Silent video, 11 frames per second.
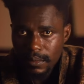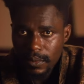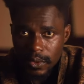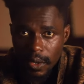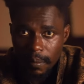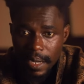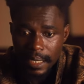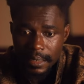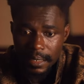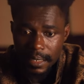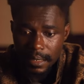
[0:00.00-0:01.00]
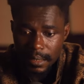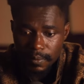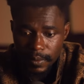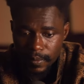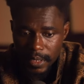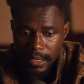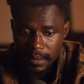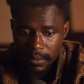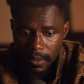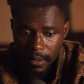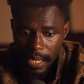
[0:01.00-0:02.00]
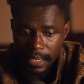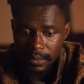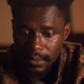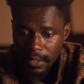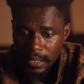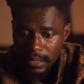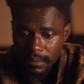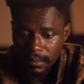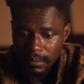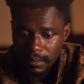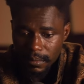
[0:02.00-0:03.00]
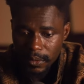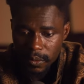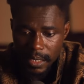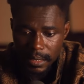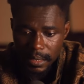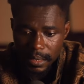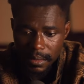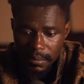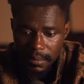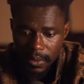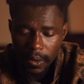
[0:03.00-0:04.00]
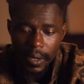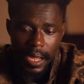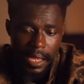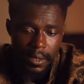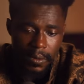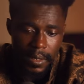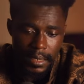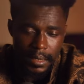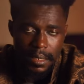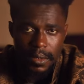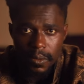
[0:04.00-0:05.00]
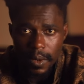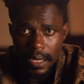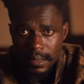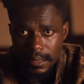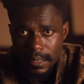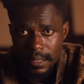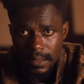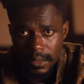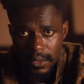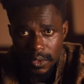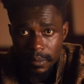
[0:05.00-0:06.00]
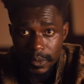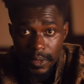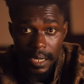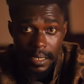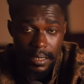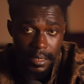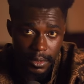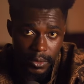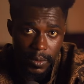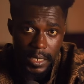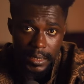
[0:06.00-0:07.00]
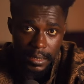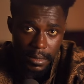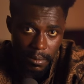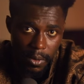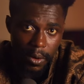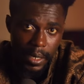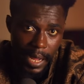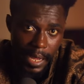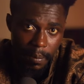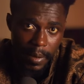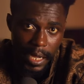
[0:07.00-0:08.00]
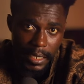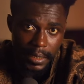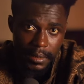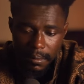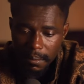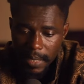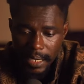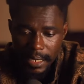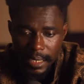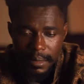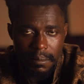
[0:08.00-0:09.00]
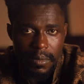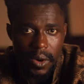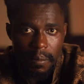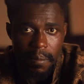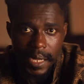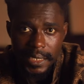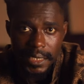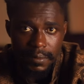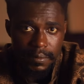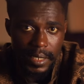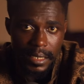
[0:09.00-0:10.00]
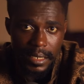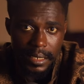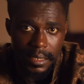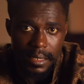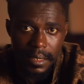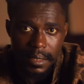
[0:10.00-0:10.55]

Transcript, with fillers: Nomad is 15 on Android, 20 on iOS, whilst Sculptura is 20 on iPad, making it more budget friendly